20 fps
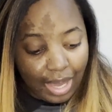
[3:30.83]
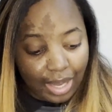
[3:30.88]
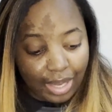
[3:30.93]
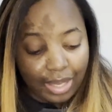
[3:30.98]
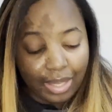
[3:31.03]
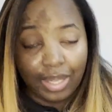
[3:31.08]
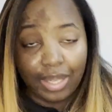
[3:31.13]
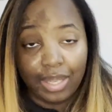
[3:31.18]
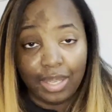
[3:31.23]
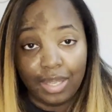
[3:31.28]

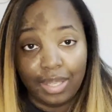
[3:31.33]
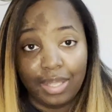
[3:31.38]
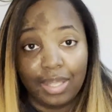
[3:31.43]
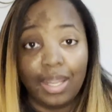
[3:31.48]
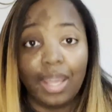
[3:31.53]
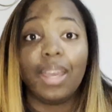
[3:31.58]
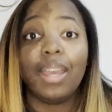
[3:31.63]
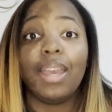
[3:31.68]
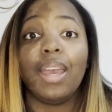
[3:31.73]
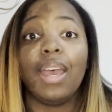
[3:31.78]
again,
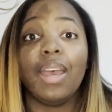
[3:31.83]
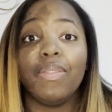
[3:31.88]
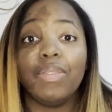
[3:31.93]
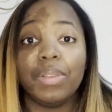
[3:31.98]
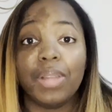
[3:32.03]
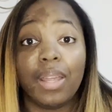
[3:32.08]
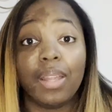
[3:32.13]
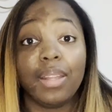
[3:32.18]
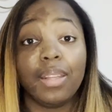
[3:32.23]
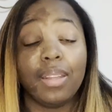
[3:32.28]
like I have a
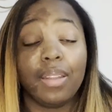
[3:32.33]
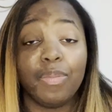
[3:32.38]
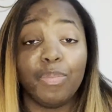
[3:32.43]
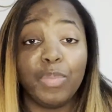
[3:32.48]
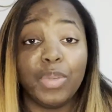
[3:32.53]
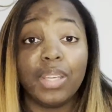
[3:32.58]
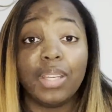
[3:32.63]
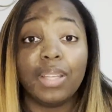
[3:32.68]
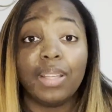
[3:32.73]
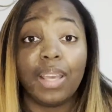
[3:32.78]
lot of
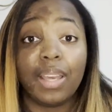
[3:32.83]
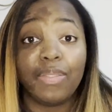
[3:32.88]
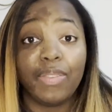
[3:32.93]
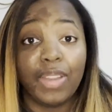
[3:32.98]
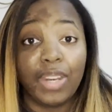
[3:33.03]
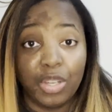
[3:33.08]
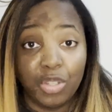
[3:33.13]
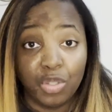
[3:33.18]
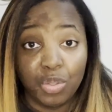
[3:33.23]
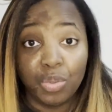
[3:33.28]
big like
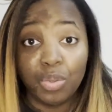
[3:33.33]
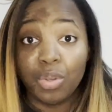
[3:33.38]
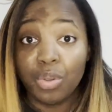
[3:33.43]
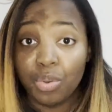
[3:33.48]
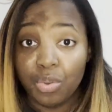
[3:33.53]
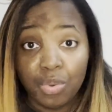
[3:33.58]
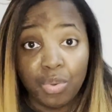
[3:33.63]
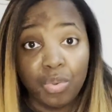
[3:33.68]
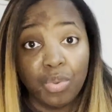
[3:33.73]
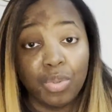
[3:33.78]
financial
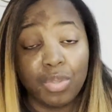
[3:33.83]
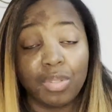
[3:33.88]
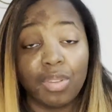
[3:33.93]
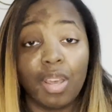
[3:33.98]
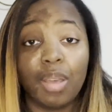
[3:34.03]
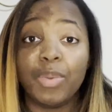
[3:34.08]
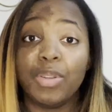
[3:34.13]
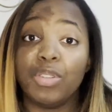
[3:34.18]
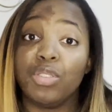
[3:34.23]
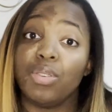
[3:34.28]
goals. So I've
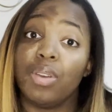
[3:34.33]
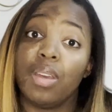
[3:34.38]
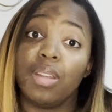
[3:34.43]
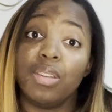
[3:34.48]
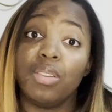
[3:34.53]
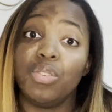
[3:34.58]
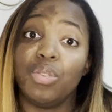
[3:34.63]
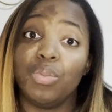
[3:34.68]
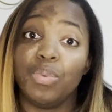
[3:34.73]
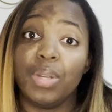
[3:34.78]
been trying to
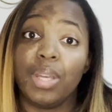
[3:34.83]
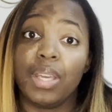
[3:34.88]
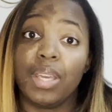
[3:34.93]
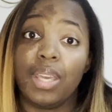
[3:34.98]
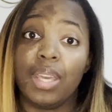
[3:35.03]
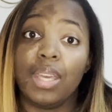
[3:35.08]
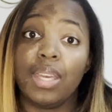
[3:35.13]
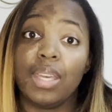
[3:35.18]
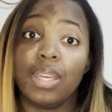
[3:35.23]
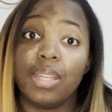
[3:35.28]
do what I
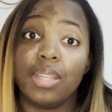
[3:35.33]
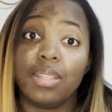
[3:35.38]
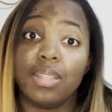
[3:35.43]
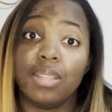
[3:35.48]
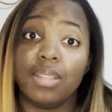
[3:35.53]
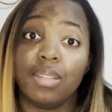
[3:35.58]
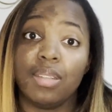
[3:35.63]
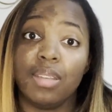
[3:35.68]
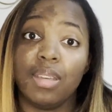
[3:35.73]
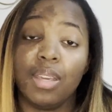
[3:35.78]
can
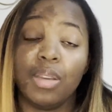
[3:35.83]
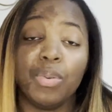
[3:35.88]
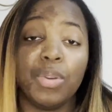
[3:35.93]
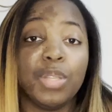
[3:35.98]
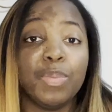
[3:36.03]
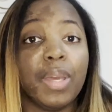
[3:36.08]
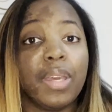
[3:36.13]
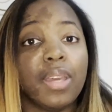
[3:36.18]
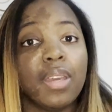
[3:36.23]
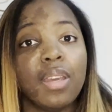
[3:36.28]
to increase
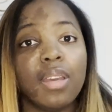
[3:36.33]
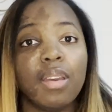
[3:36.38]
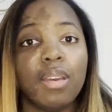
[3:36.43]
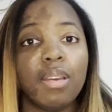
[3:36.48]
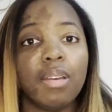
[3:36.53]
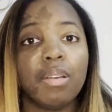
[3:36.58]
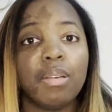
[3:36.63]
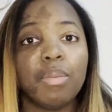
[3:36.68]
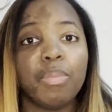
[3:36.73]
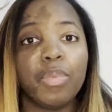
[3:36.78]
my
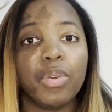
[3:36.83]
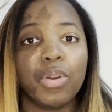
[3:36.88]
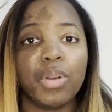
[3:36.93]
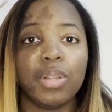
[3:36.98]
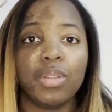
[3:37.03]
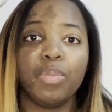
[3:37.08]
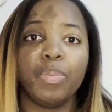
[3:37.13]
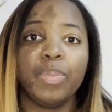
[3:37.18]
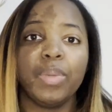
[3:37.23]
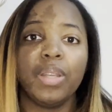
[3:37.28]
income, earn a
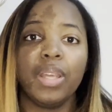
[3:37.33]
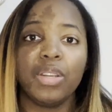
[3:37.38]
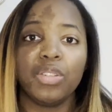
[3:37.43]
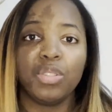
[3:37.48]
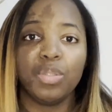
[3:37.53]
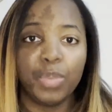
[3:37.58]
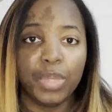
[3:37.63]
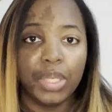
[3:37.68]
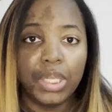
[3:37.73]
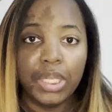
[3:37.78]
little bit of extra
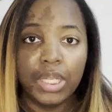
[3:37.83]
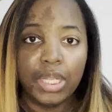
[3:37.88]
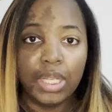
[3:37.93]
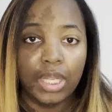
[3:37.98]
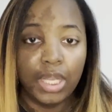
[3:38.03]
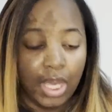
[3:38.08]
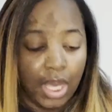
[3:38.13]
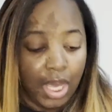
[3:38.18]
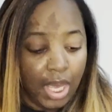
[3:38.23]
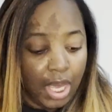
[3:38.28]
money.
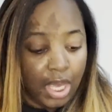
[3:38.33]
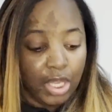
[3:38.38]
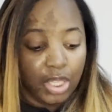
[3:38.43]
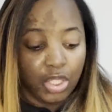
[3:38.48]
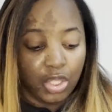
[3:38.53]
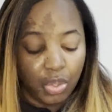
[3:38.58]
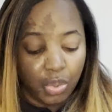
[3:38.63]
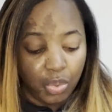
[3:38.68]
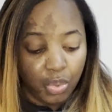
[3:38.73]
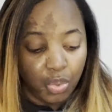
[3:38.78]

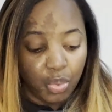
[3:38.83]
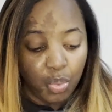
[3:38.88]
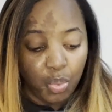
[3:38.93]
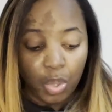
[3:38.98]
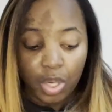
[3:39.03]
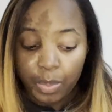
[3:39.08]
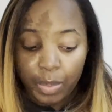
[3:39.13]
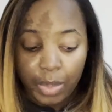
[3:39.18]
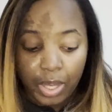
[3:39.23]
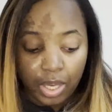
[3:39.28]
So one
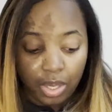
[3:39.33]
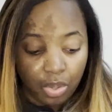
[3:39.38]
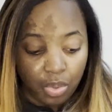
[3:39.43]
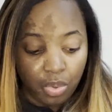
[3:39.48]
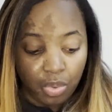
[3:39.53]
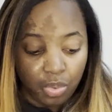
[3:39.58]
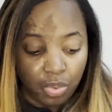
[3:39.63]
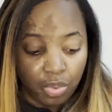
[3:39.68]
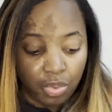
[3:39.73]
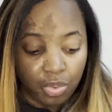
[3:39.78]
of my
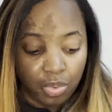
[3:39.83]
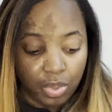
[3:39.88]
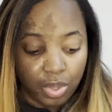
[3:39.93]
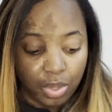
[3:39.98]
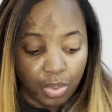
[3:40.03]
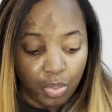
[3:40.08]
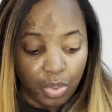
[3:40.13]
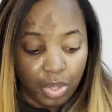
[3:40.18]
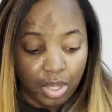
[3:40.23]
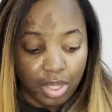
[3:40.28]
goals
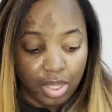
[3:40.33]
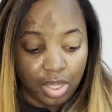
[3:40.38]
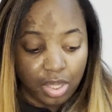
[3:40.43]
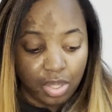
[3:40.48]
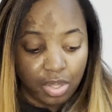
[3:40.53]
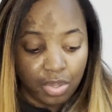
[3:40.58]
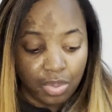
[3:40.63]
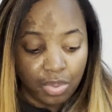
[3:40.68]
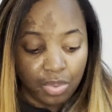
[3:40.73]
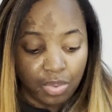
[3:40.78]
was
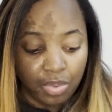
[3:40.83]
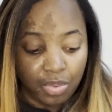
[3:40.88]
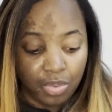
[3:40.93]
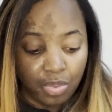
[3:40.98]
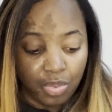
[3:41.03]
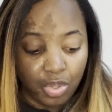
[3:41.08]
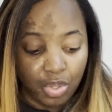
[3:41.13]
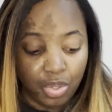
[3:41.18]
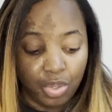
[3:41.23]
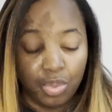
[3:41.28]

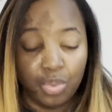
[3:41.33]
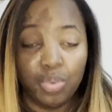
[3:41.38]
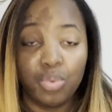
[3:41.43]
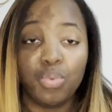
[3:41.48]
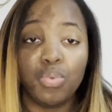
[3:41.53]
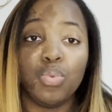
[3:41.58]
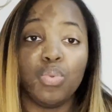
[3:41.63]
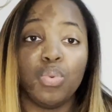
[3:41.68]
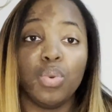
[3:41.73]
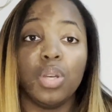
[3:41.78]

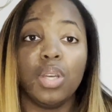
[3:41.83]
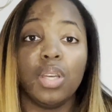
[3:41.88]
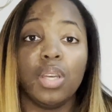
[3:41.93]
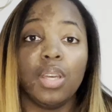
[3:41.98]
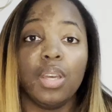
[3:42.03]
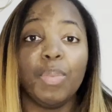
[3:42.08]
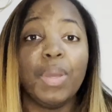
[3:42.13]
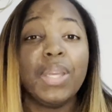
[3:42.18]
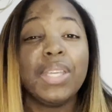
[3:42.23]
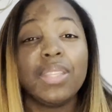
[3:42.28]
to
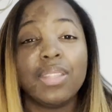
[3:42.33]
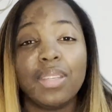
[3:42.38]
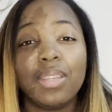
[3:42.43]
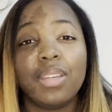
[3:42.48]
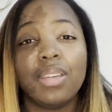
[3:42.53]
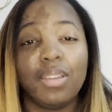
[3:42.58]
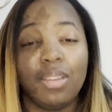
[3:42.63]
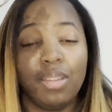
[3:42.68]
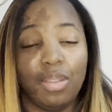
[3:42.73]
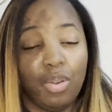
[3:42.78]

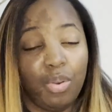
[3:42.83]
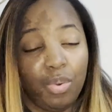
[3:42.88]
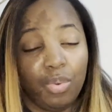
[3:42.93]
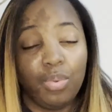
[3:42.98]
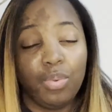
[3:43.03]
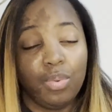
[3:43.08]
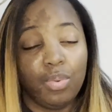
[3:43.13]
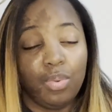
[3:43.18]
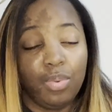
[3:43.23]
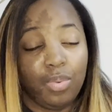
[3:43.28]
basically
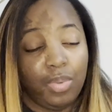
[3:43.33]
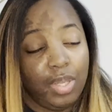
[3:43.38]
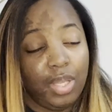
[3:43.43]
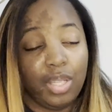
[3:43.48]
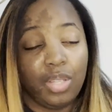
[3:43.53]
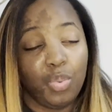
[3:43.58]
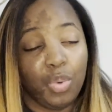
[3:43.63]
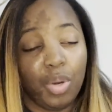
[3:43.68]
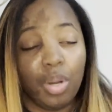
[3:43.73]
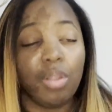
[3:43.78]
go into
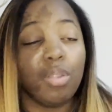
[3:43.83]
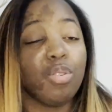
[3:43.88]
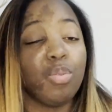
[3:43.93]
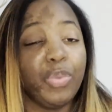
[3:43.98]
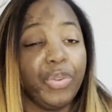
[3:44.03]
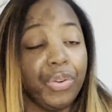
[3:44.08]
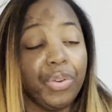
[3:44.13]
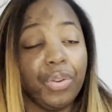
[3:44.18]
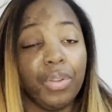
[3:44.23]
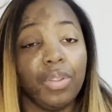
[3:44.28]
work a little bit
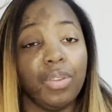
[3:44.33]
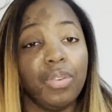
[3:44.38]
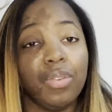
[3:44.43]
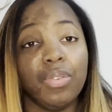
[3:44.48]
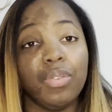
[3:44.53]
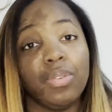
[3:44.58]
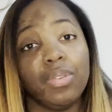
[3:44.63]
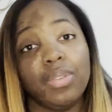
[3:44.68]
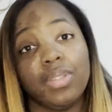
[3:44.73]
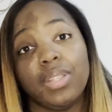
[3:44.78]

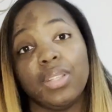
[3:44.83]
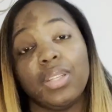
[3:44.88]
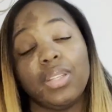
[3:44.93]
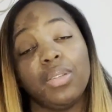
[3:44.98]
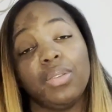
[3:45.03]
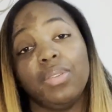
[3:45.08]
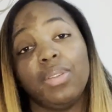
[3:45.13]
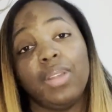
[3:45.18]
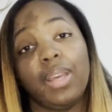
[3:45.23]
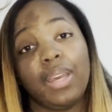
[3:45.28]
earlier, so
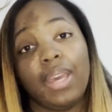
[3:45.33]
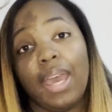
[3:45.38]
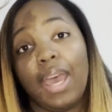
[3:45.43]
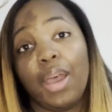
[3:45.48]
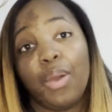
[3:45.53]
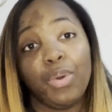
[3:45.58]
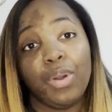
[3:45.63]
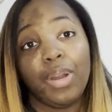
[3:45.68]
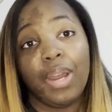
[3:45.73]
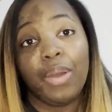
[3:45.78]
like an
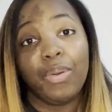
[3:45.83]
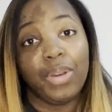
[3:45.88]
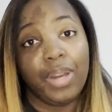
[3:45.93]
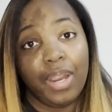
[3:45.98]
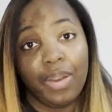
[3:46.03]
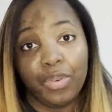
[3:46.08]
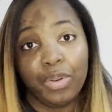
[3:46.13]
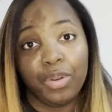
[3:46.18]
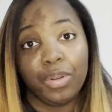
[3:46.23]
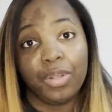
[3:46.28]
hour and a half
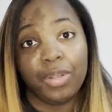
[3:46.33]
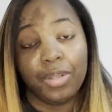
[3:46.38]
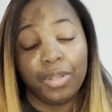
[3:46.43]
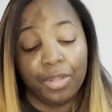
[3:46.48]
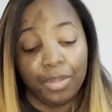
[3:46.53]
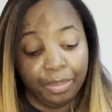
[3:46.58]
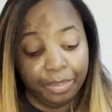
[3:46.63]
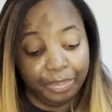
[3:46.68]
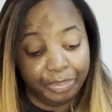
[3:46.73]
earlier,